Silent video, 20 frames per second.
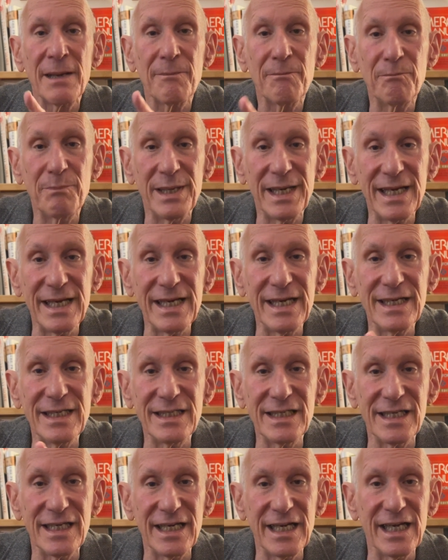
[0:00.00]

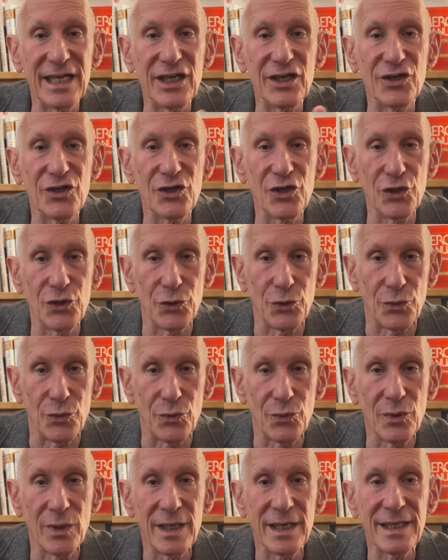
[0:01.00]

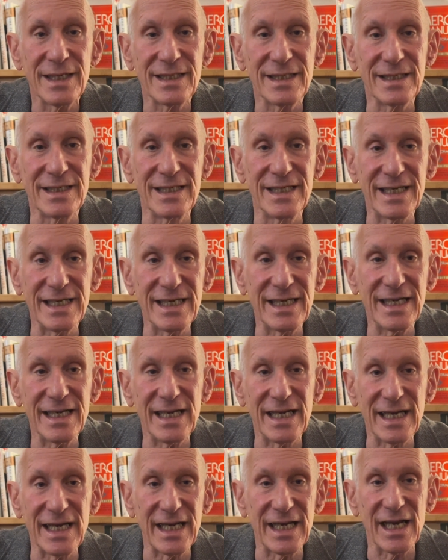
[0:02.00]
PTUDEO,
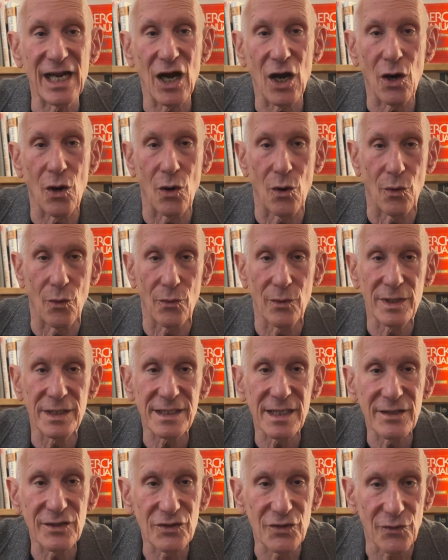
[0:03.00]
to
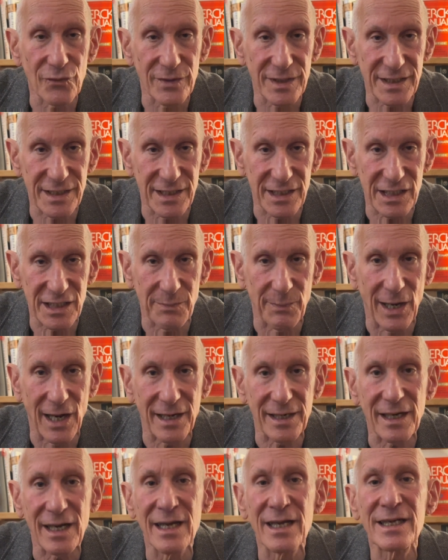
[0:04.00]
ResistBot.
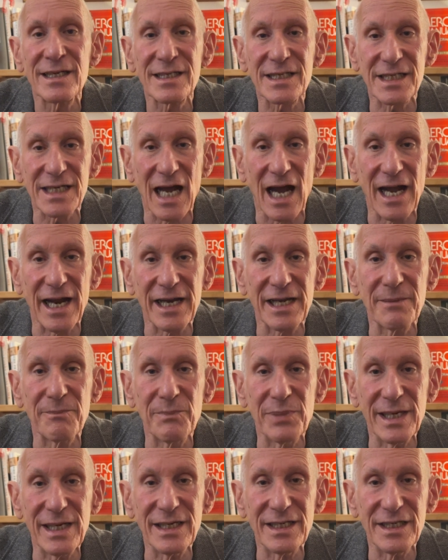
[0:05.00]
Sign,
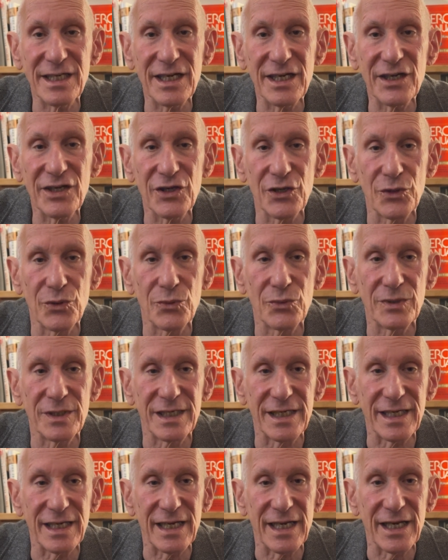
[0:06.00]

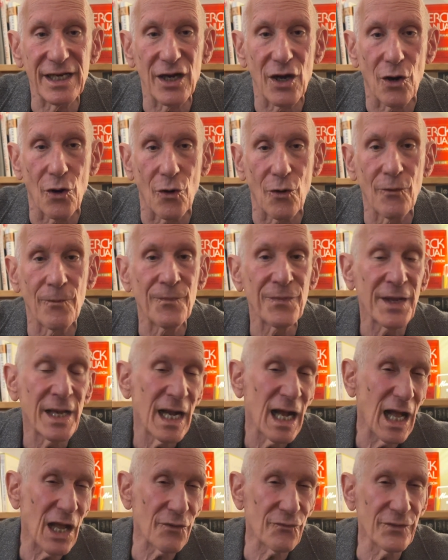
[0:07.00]
PTUDEO.
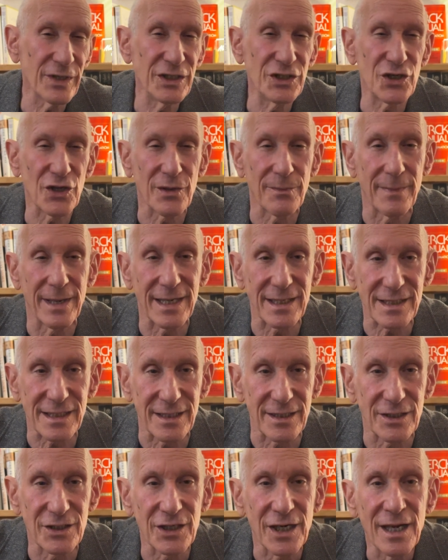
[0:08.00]
I'll read you the
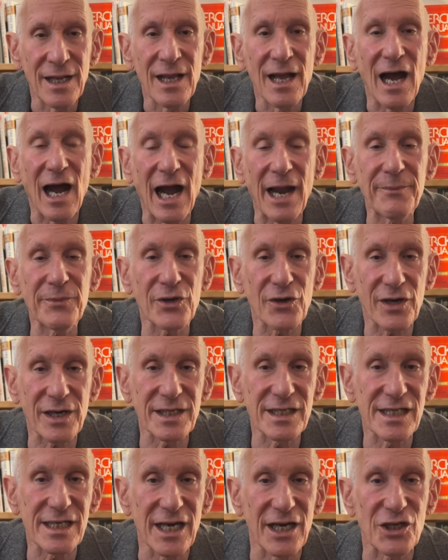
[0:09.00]
message. I'm your
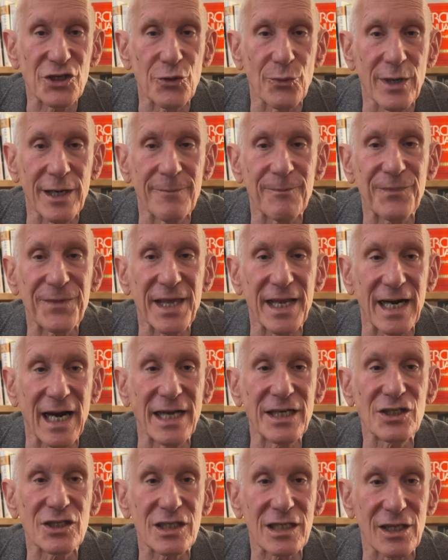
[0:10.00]
constituent, and I
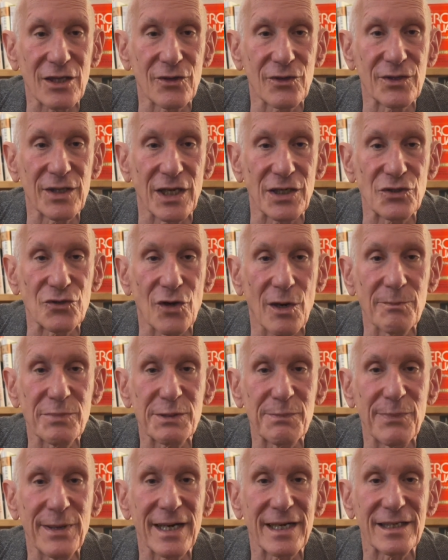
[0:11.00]
just learned that Trump's
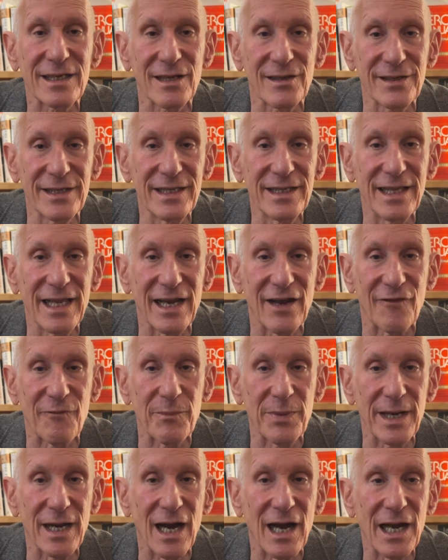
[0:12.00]
pick to lead the
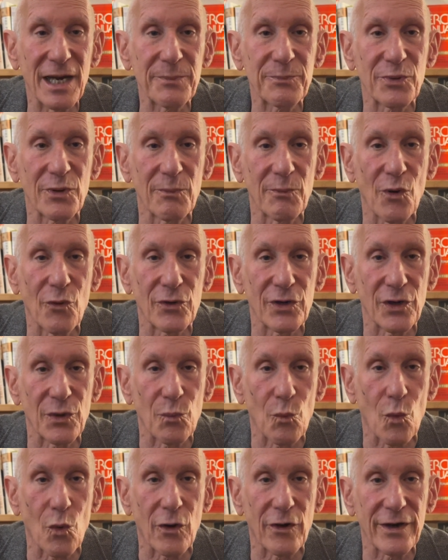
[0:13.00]
FBI promoted
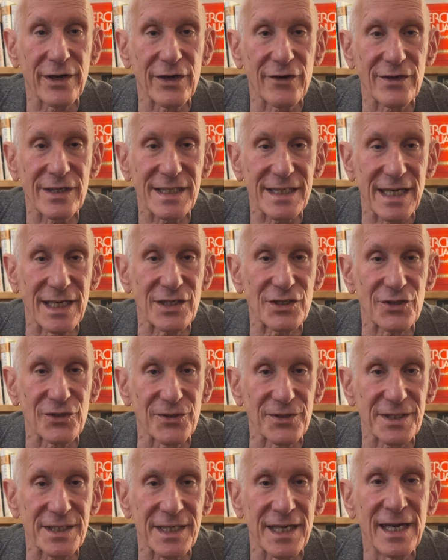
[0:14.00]
Warrior
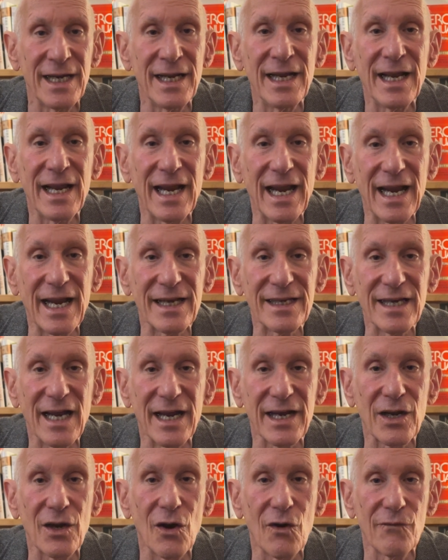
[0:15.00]
Essentials
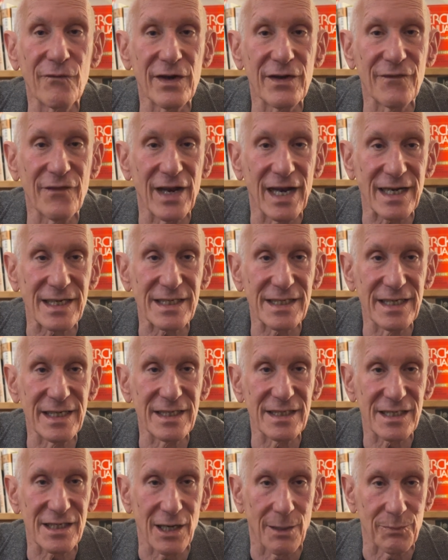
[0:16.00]
anti-COVID vaccine
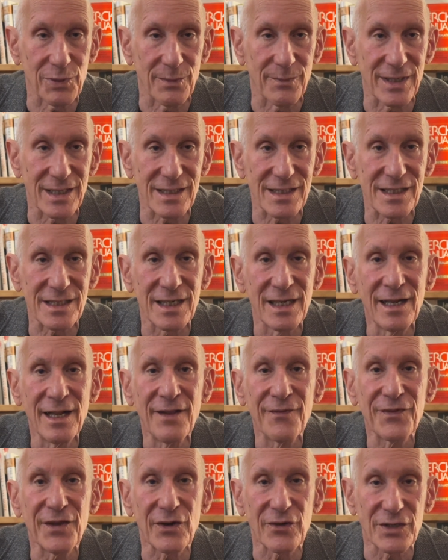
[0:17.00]
supplements.
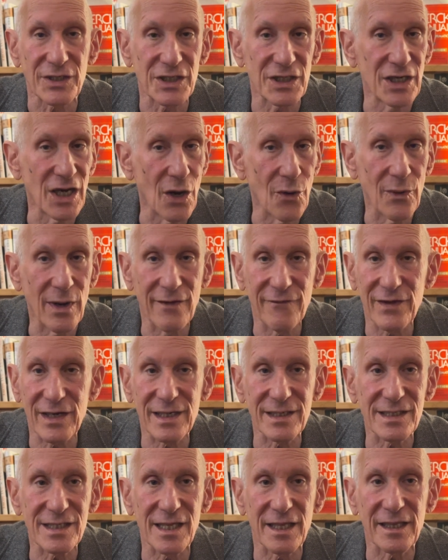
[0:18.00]
There is no
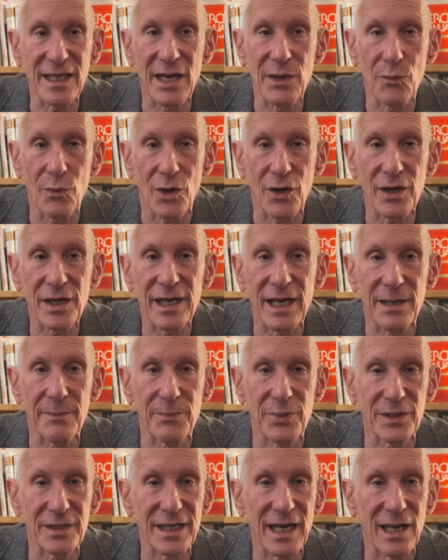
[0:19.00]
evidence that they work, and
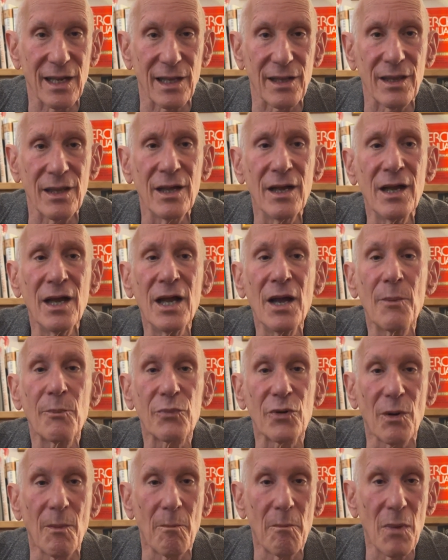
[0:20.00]
Patel
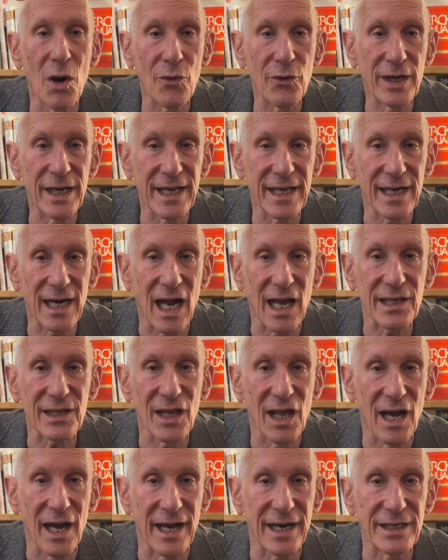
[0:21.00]
promoting it
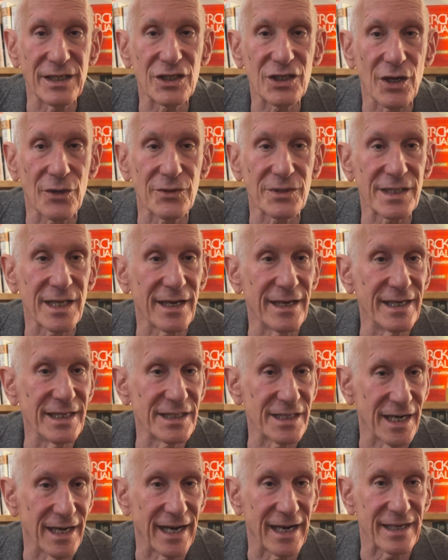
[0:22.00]
online shows that he's
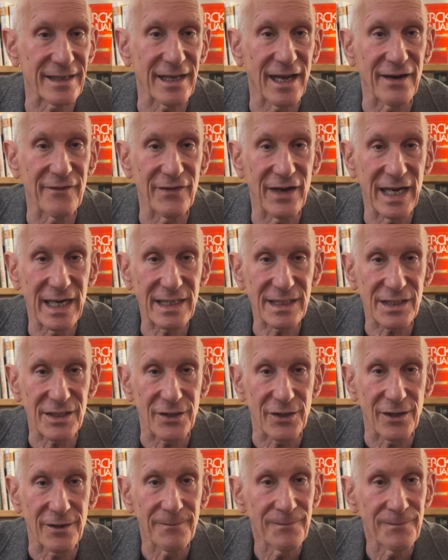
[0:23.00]
an anti-vaxxer.